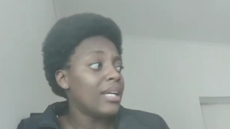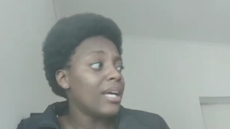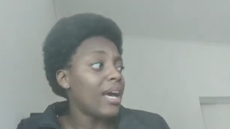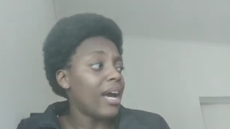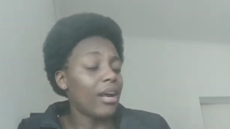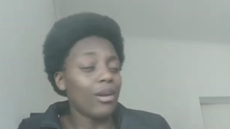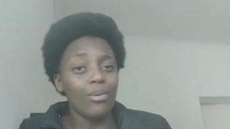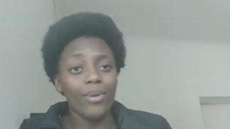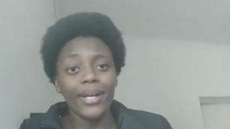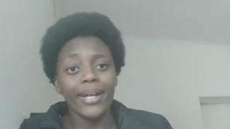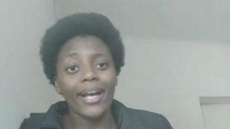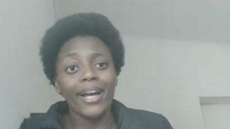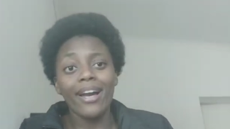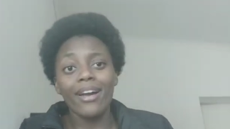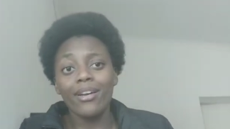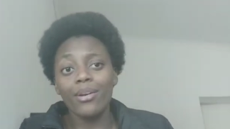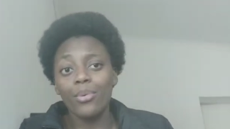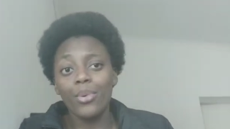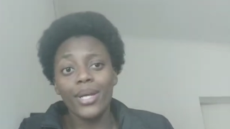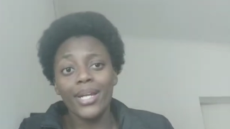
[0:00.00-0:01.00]

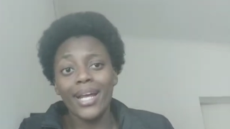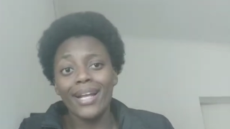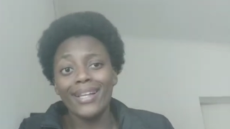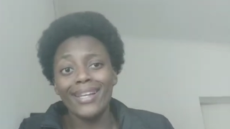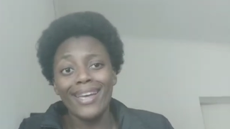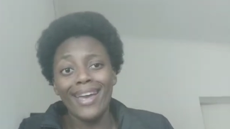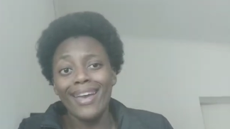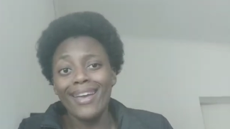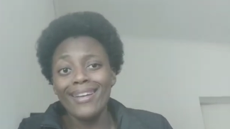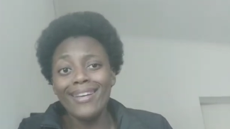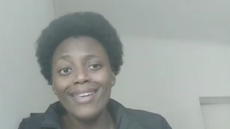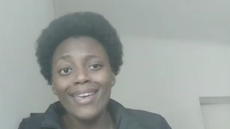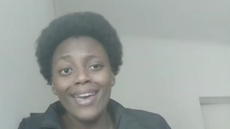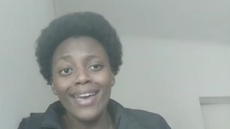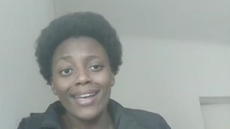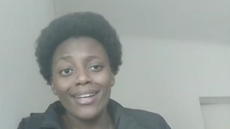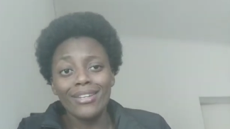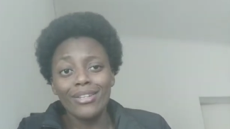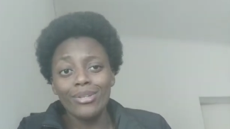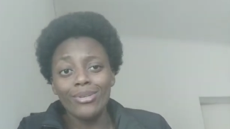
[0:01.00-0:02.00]

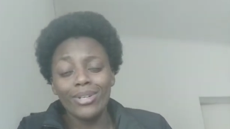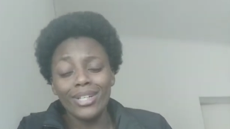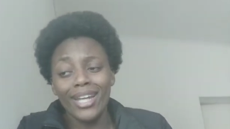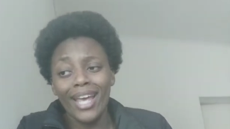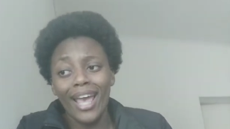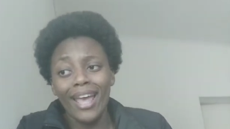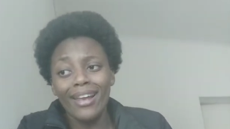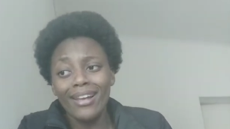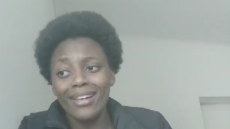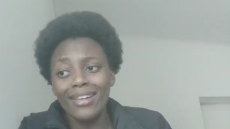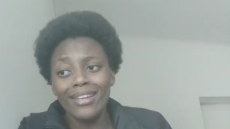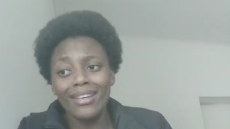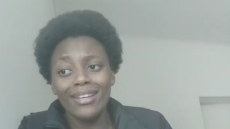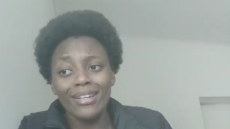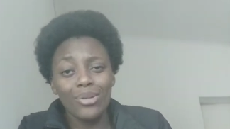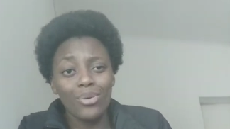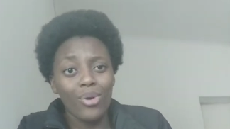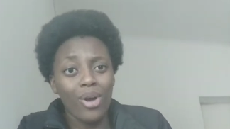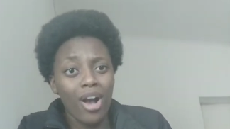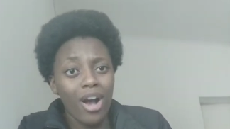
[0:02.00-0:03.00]
alien. You're an
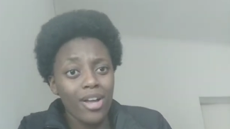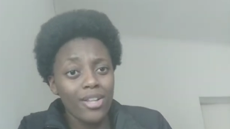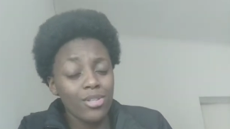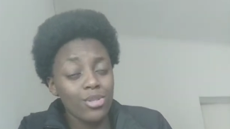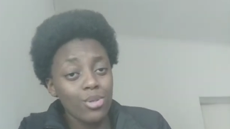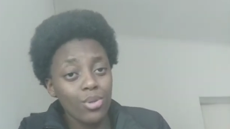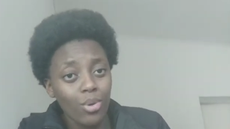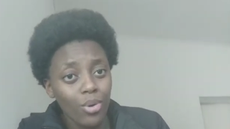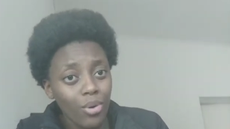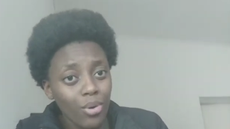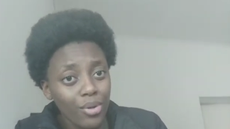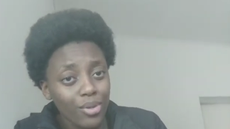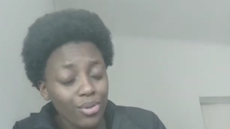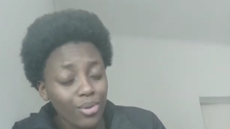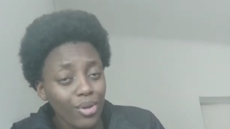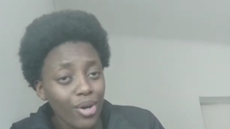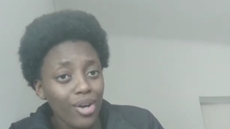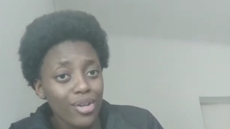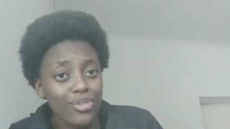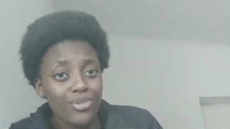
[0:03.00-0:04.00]
alien. You can't talk.
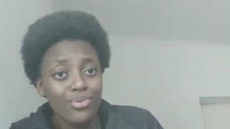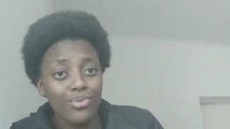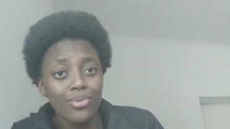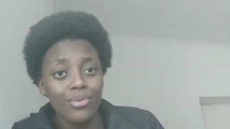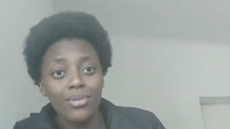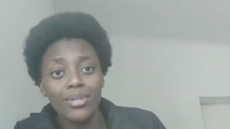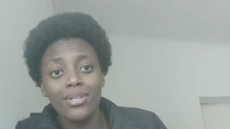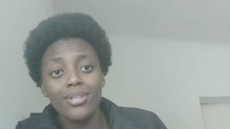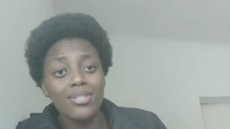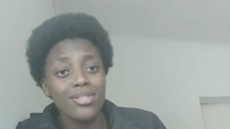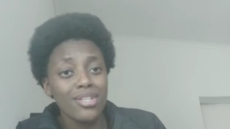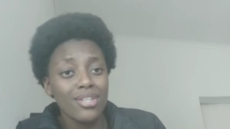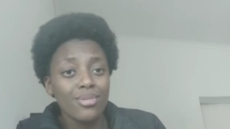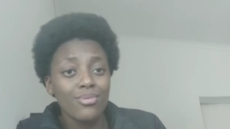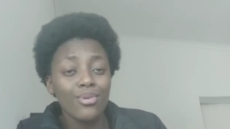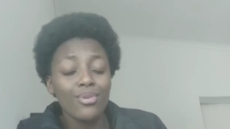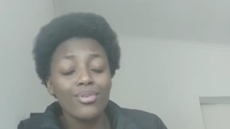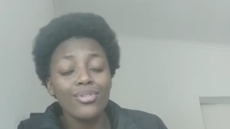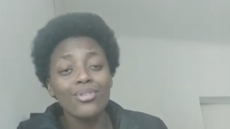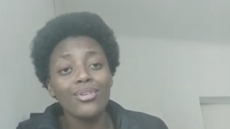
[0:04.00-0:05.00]
You can't do this just
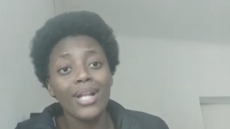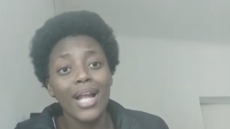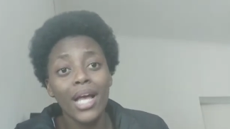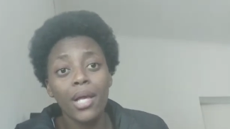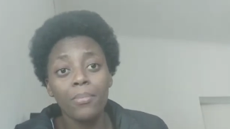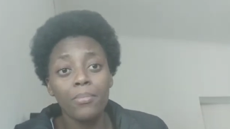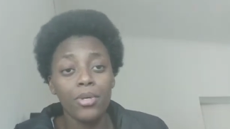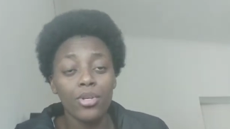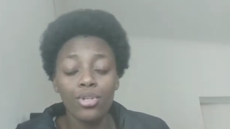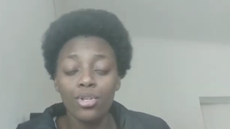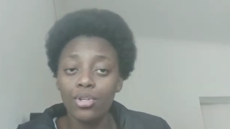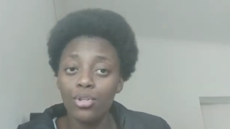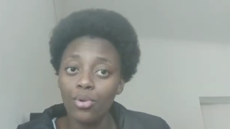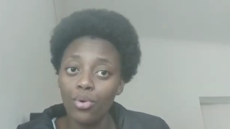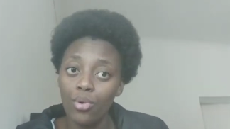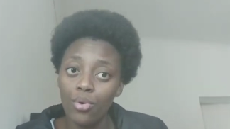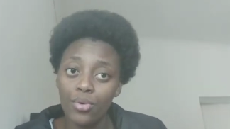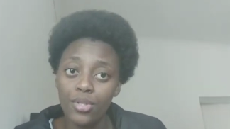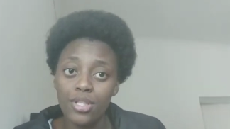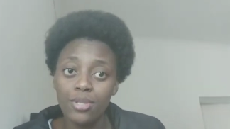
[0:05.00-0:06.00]
because you like being in
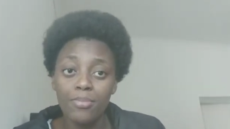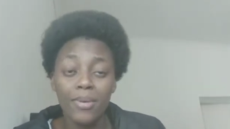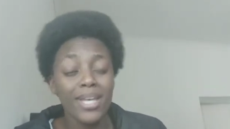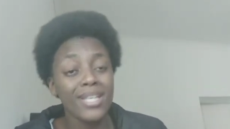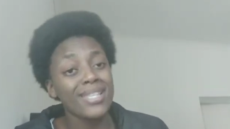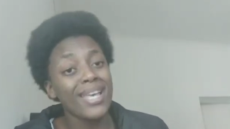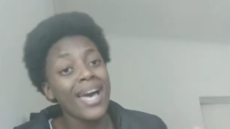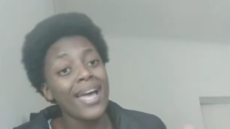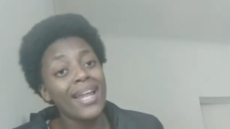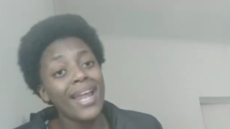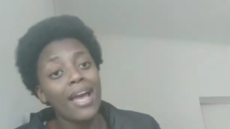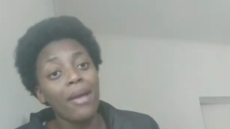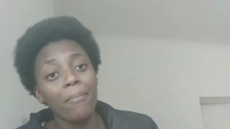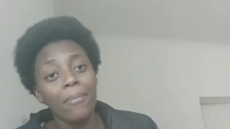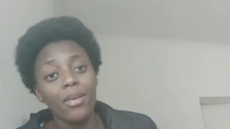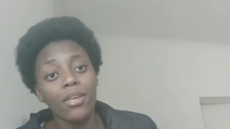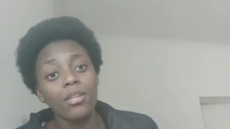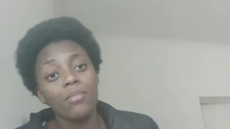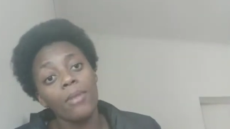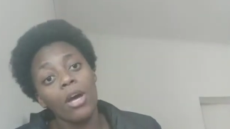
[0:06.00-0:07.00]
your own space. I like
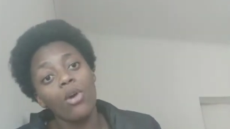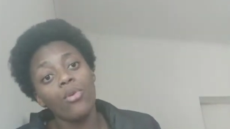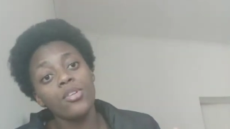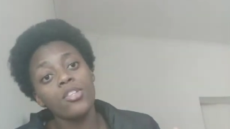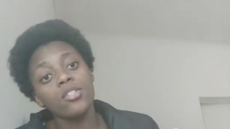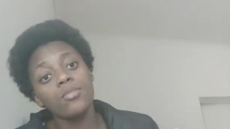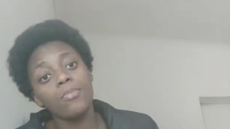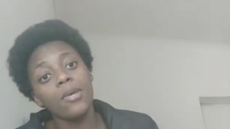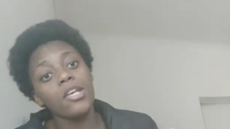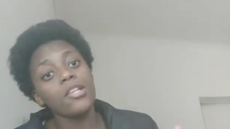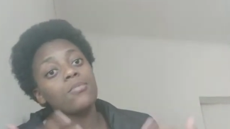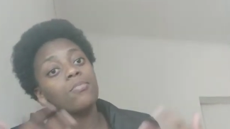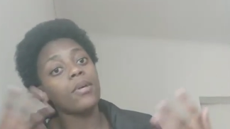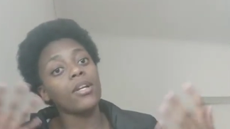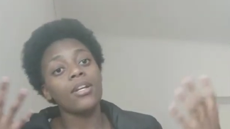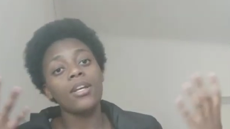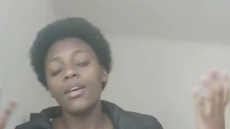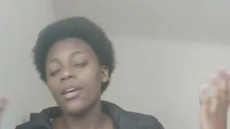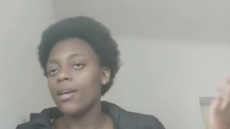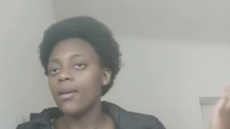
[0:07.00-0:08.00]
being in my own space,
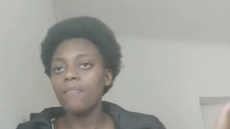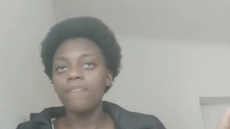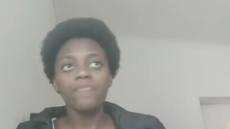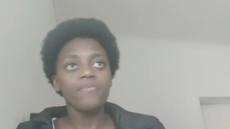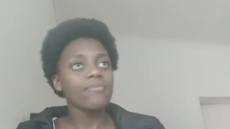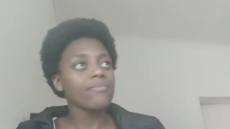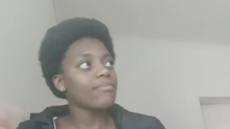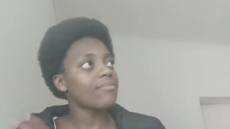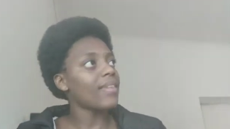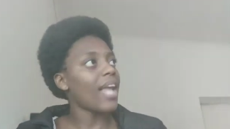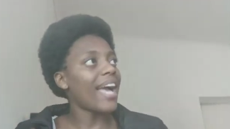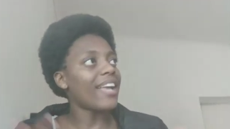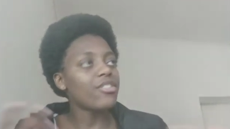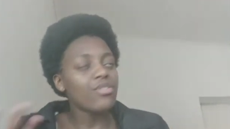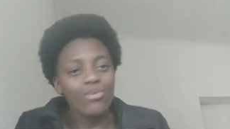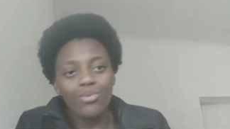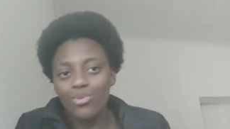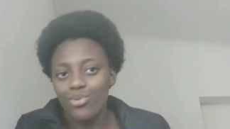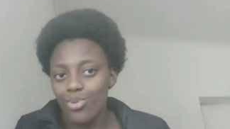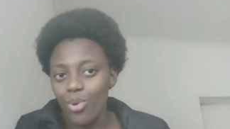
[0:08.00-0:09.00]
but I
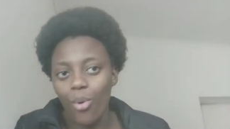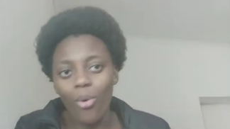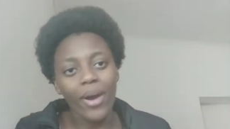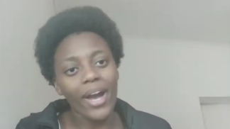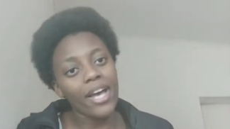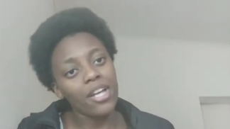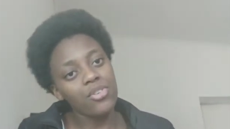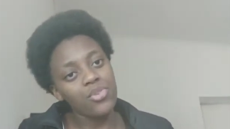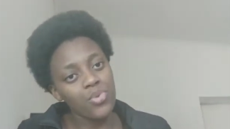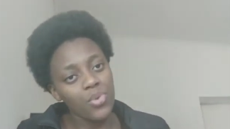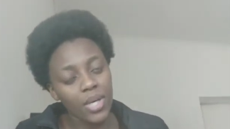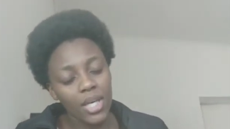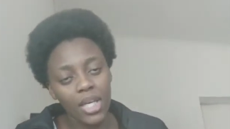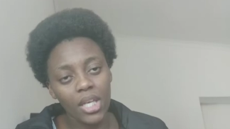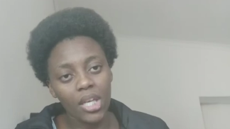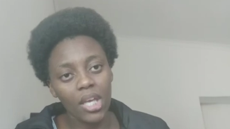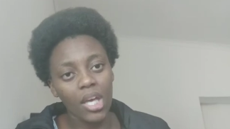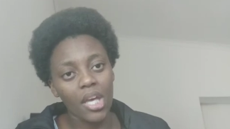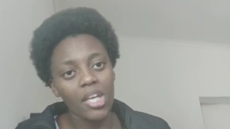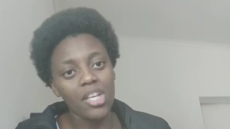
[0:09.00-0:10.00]
do talk, I do
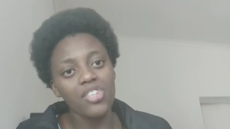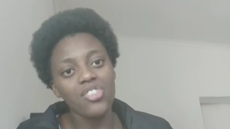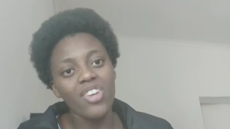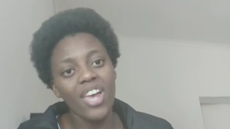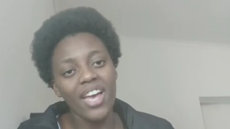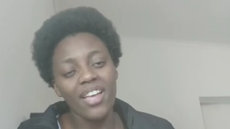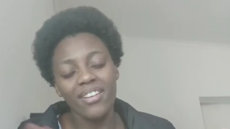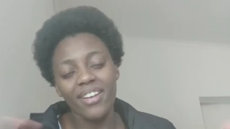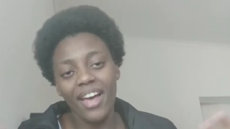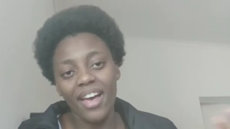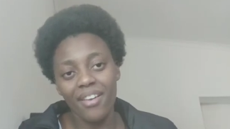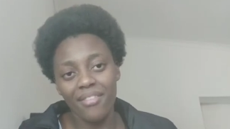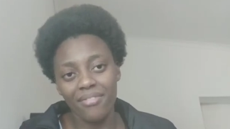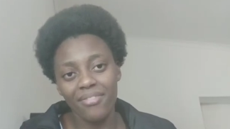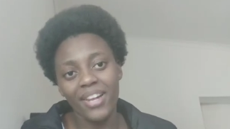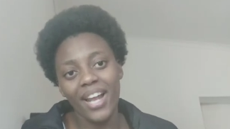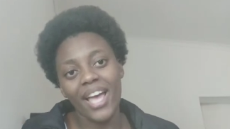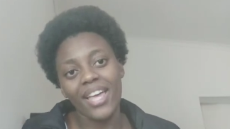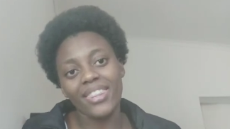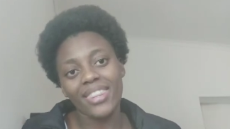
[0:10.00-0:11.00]
engage, and I
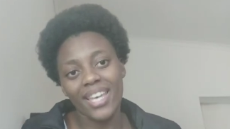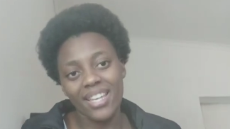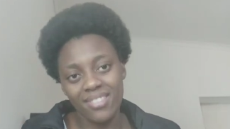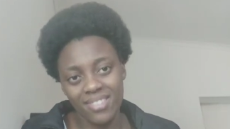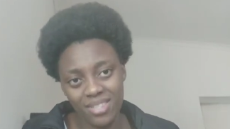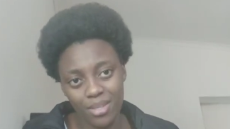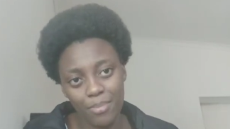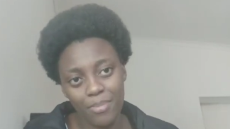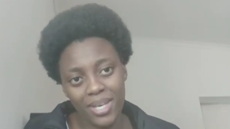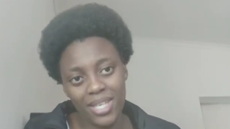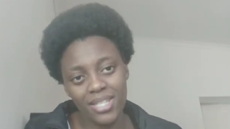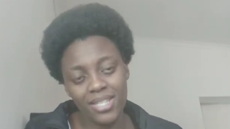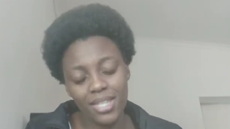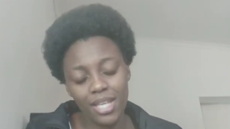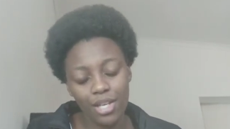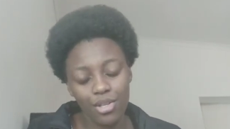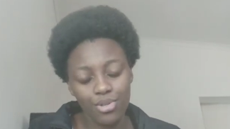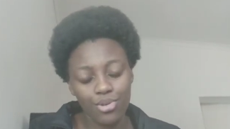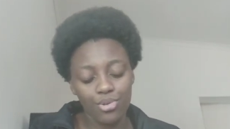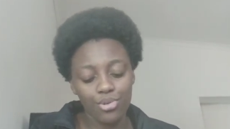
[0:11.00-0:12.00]
feel like that's the best
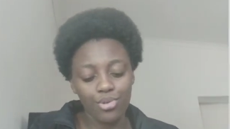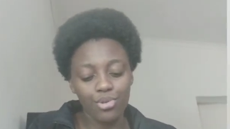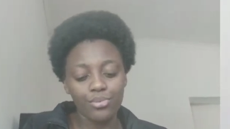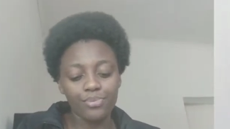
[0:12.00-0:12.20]
thing to do.